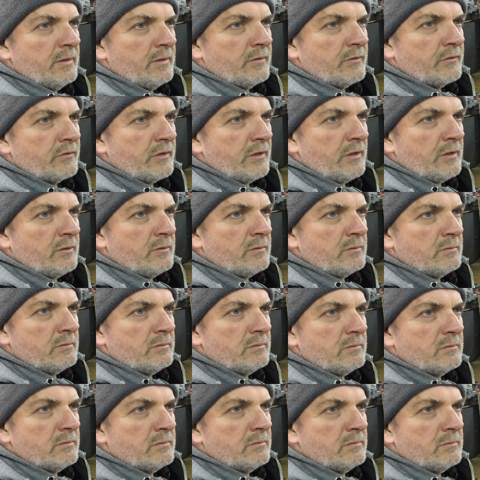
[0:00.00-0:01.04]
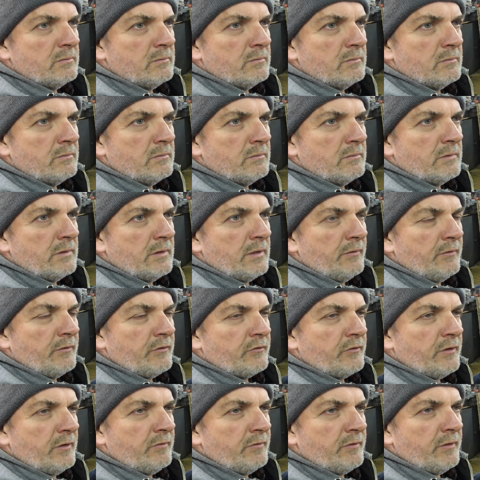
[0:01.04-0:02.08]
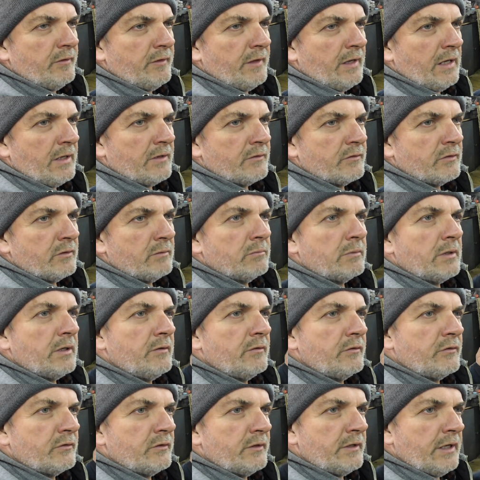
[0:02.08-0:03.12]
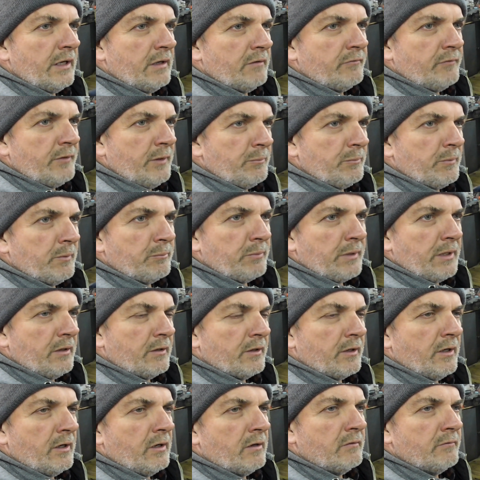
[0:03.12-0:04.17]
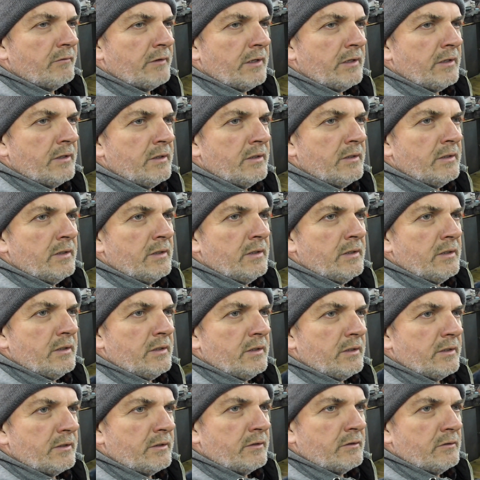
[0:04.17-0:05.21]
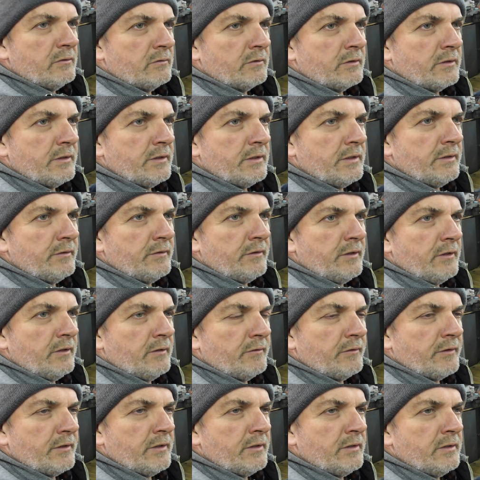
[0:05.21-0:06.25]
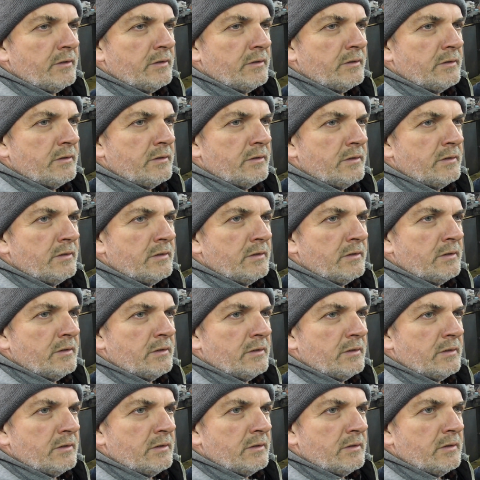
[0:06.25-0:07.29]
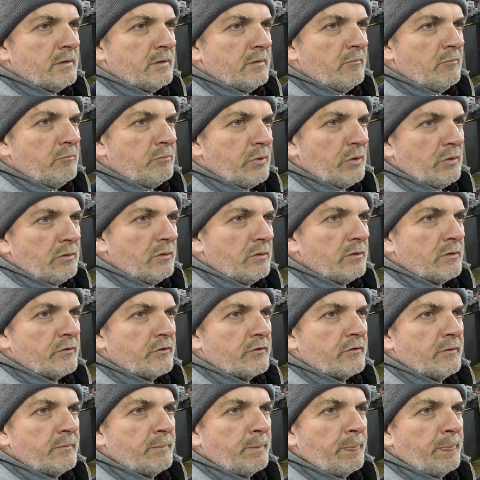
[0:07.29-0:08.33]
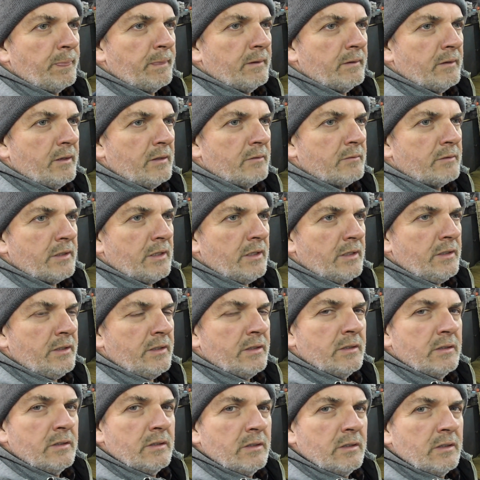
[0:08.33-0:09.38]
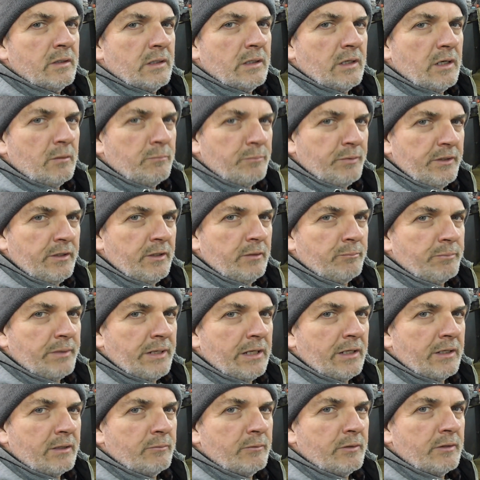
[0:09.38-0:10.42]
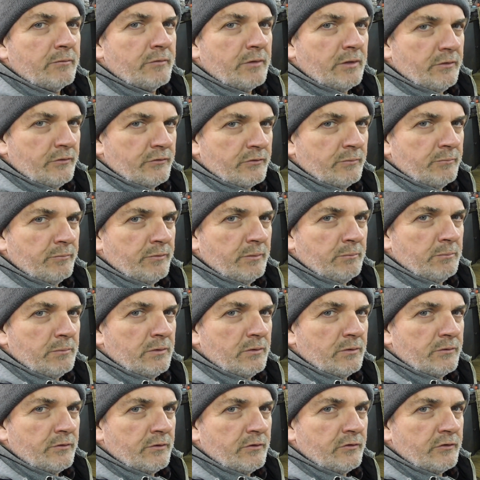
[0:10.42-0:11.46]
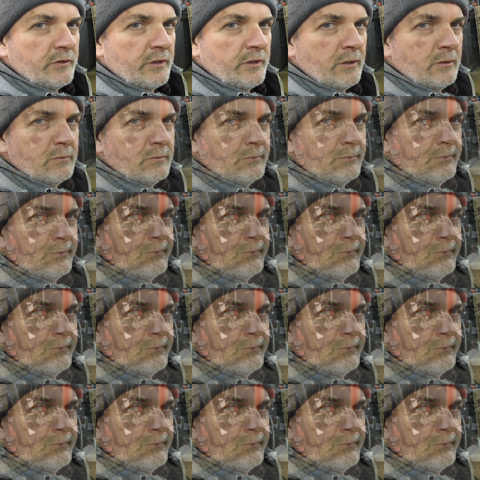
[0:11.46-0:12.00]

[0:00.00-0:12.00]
So on the strength of that, I'm going to now flip the block over and look at the other bores. Okay, I'll bring you back when I've got something more to show.